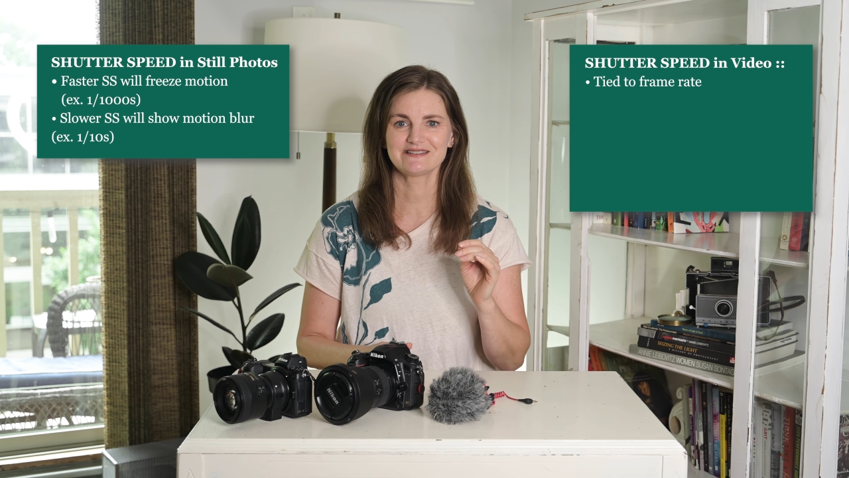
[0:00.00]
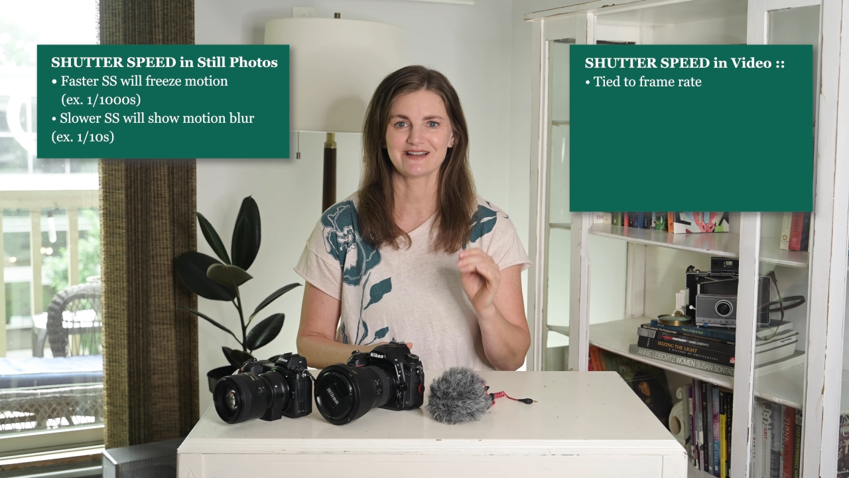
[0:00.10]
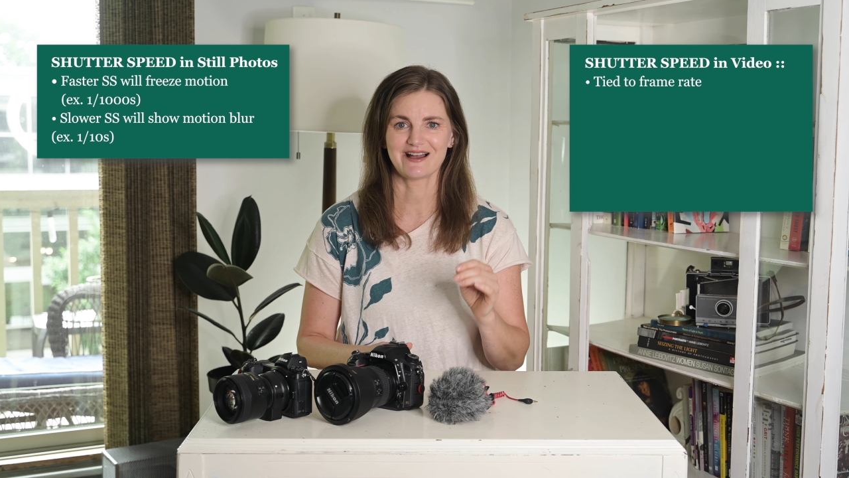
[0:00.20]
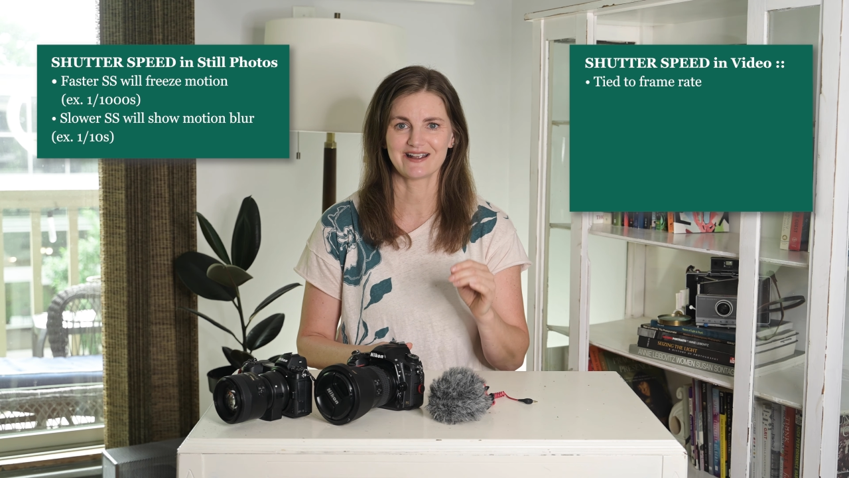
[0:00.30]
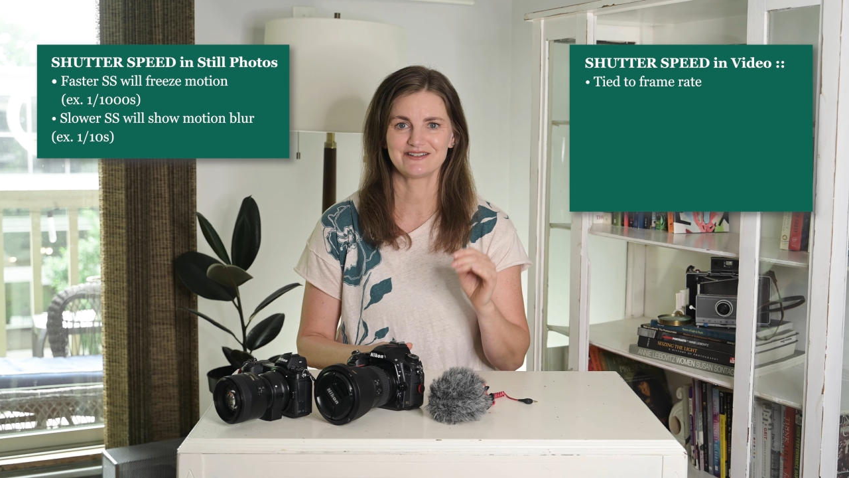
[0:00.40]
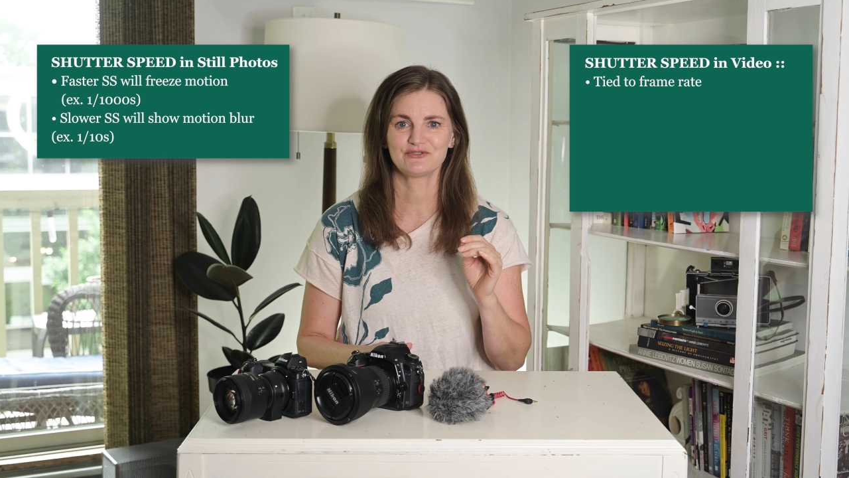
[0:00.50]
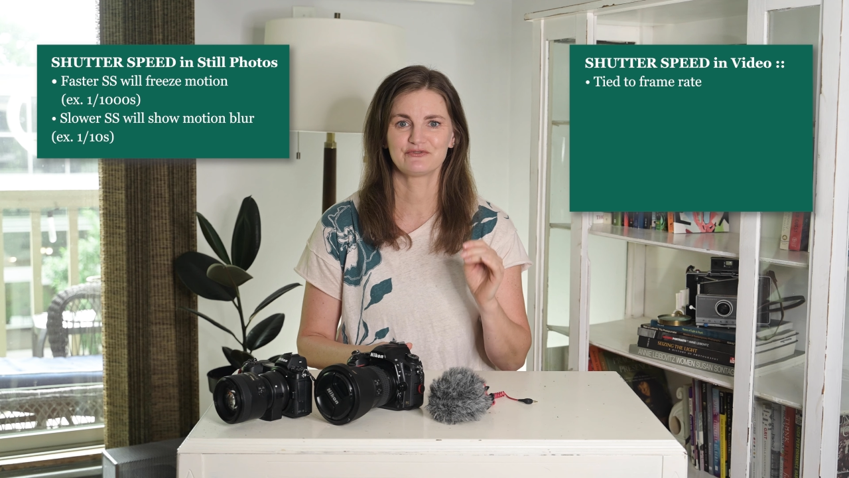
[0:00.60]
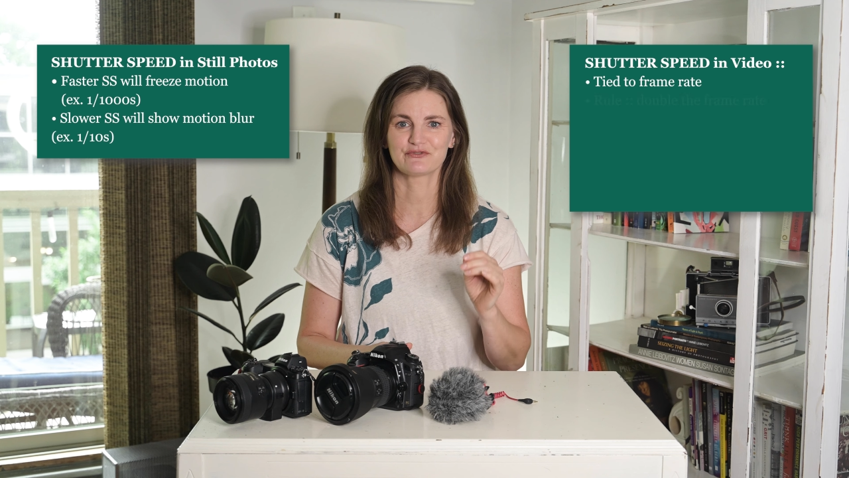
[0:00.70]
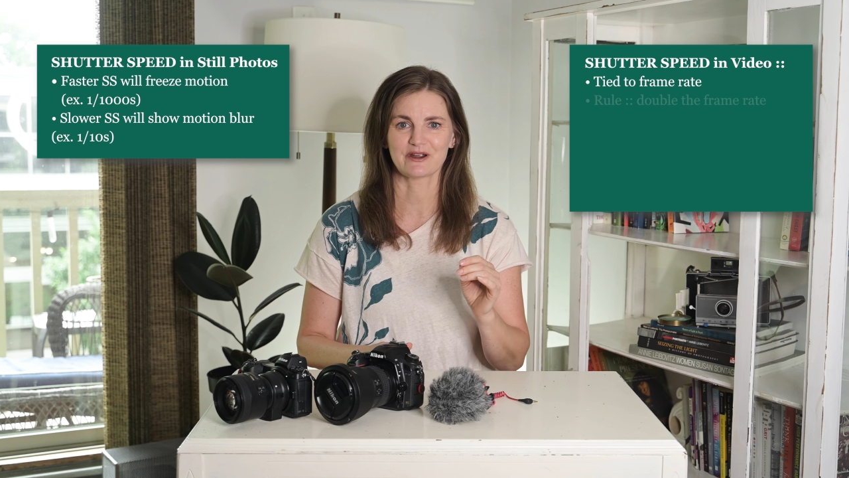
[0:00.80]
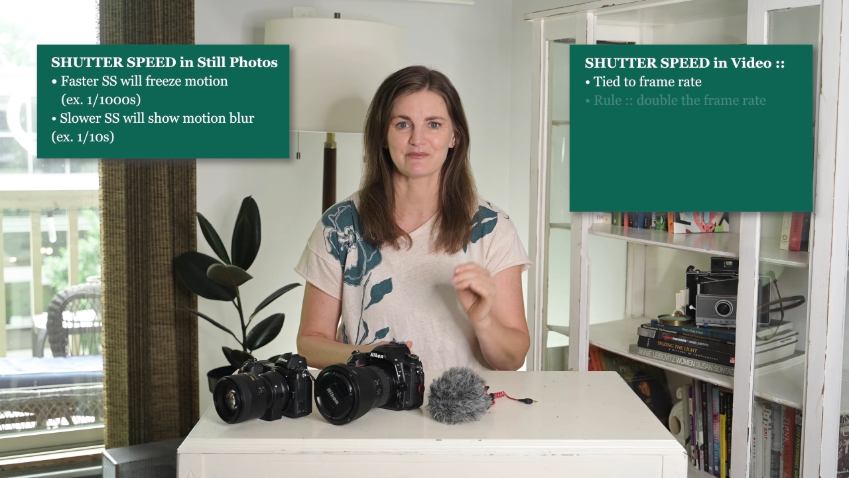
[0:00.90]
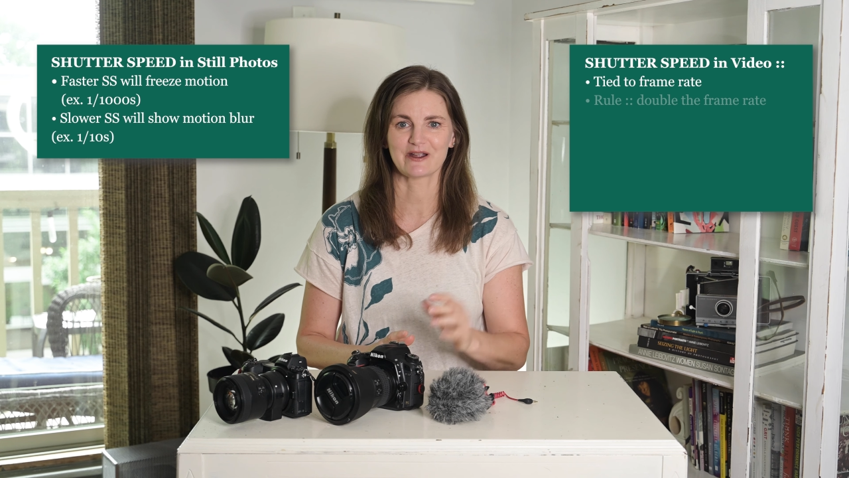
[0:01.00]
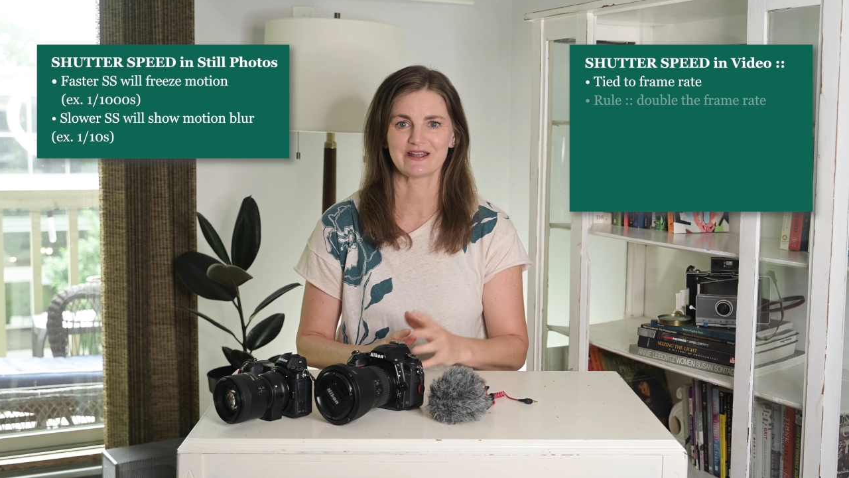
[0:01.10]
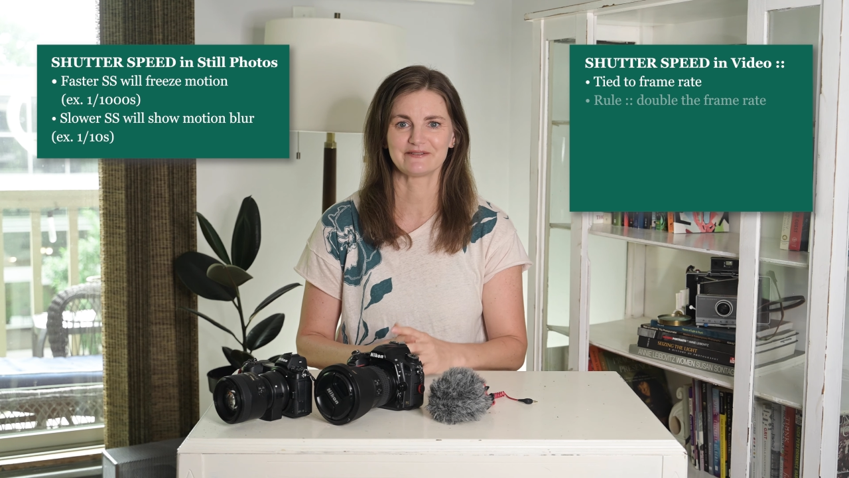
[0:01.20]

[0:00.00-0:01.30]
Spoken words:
tied to frame rate.